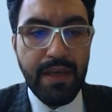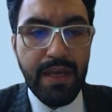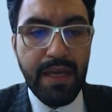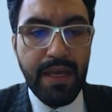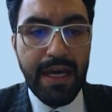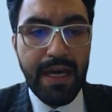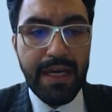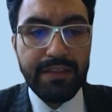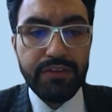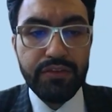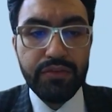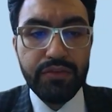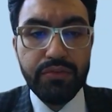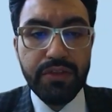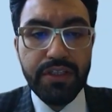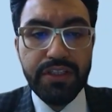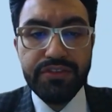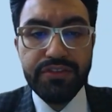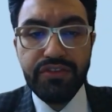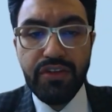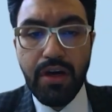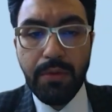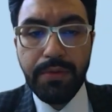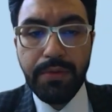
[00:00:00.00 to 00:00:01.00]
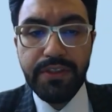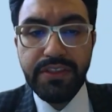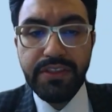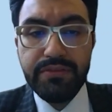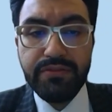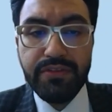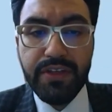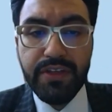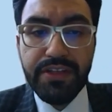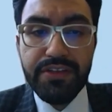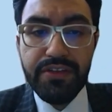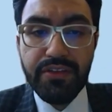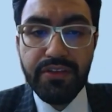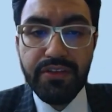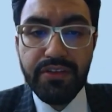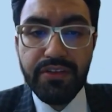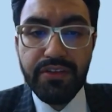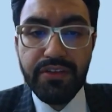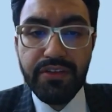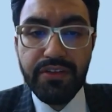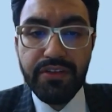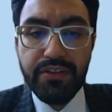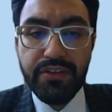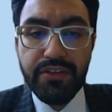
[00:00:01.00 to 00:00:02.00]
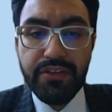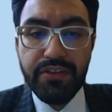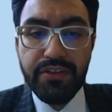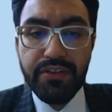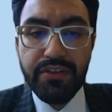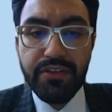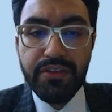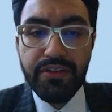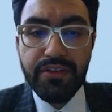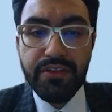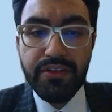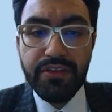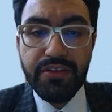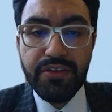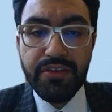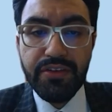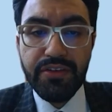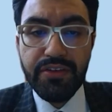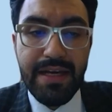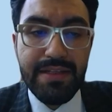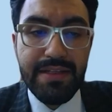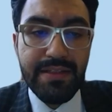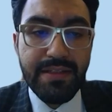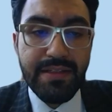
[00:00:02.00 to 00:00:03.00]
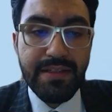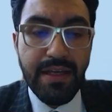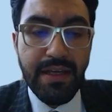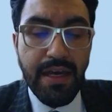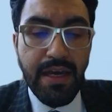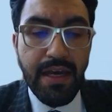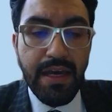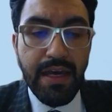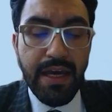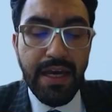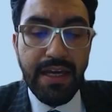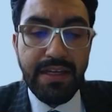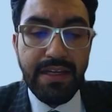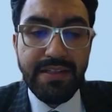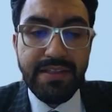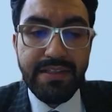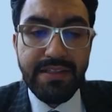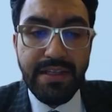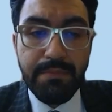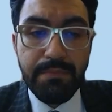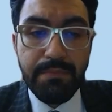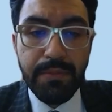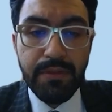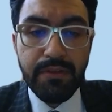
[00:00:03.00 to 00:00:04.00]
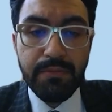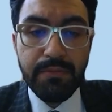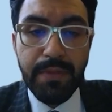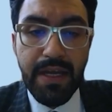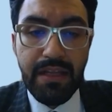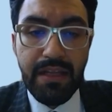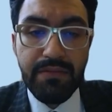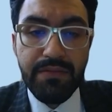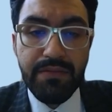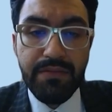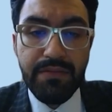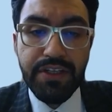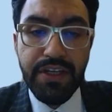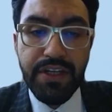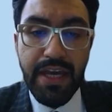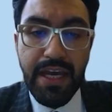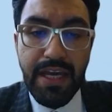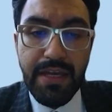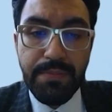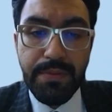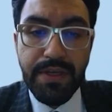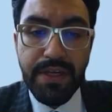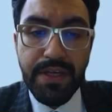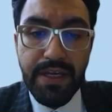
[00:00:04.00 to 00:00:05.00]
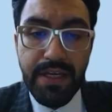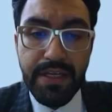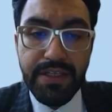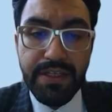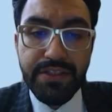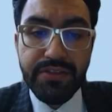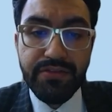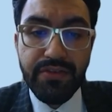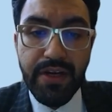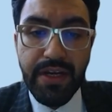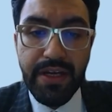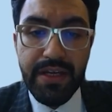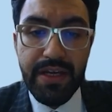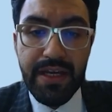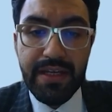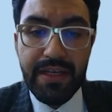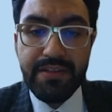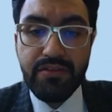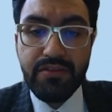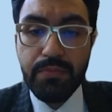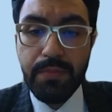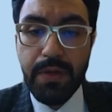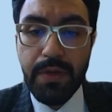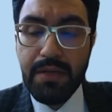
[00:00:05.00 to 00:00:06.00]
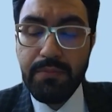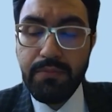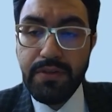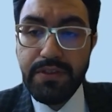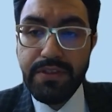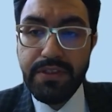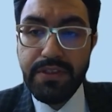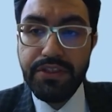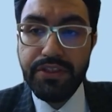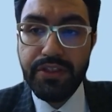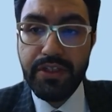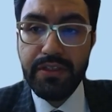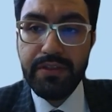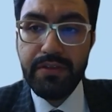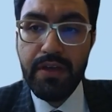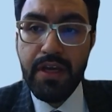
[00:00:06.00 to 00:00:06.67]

And two intraoperative radiographs was taken as a simple pelvic AP X-ray at supine position.